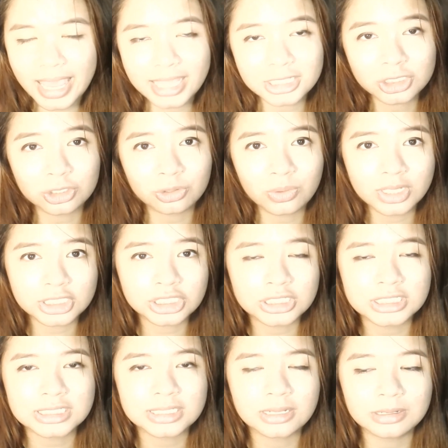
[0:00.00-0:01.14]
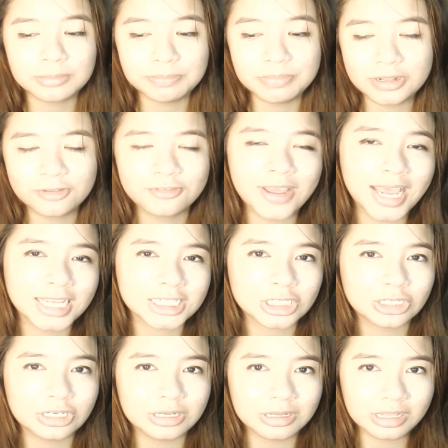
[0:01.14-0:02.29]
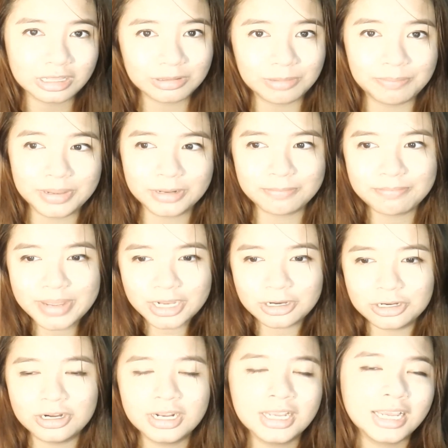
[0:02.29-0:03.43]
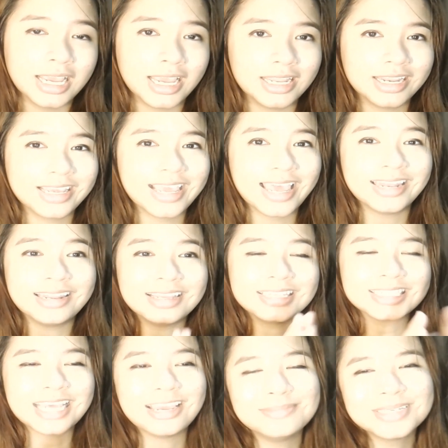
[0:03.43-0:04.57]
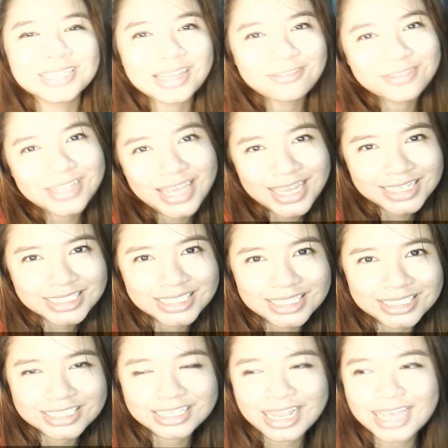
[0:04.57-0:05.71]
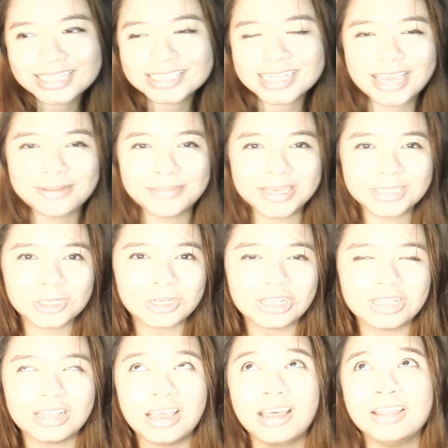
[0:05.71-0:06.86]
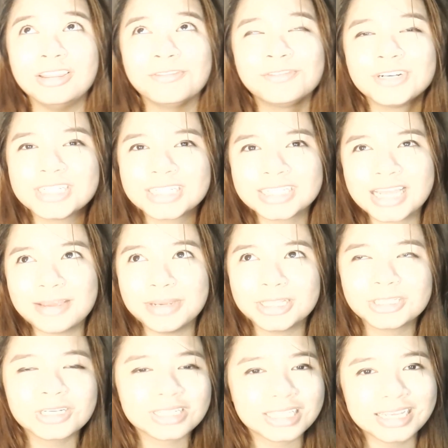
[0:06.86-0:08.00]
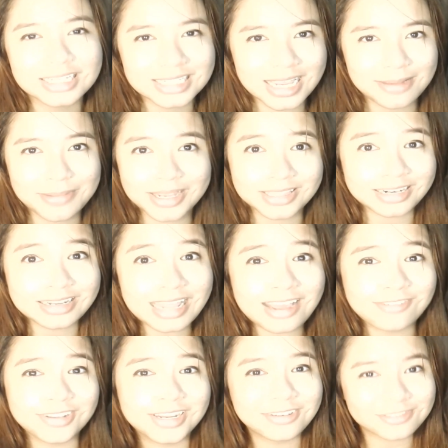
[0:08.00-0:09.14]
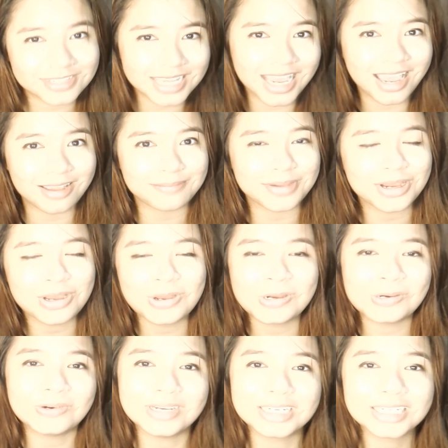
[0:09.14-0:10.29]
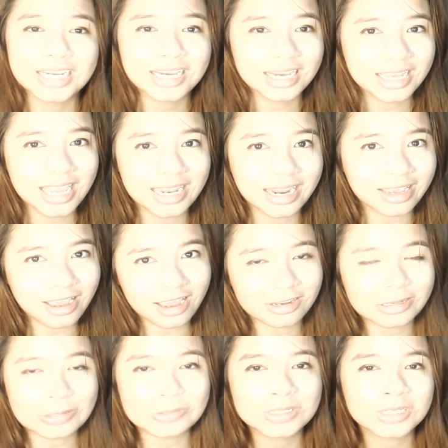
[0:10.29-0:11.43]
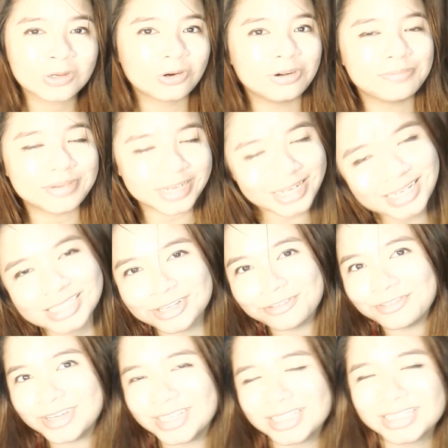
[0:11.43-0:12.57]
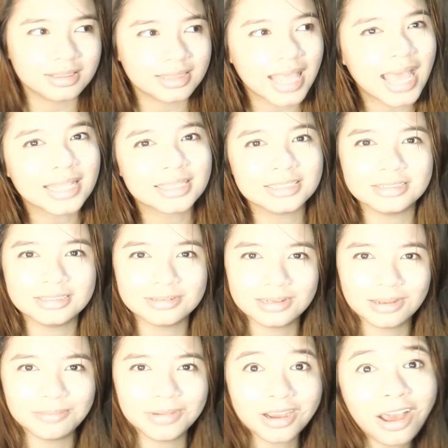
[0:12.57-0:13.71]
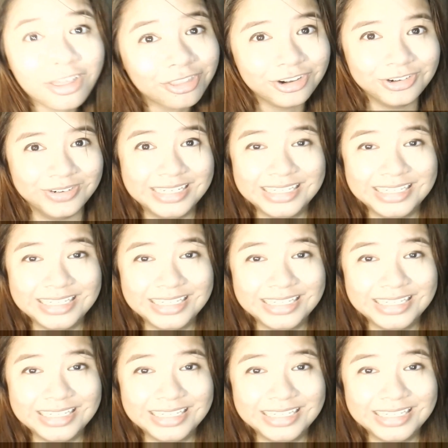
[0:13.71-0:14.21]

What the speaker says: answer questions a bit faster and a bit better. And again, time is of the essence. The first time I took the exam, I didn't have enough time. which again, I got a low score because of it. That and among other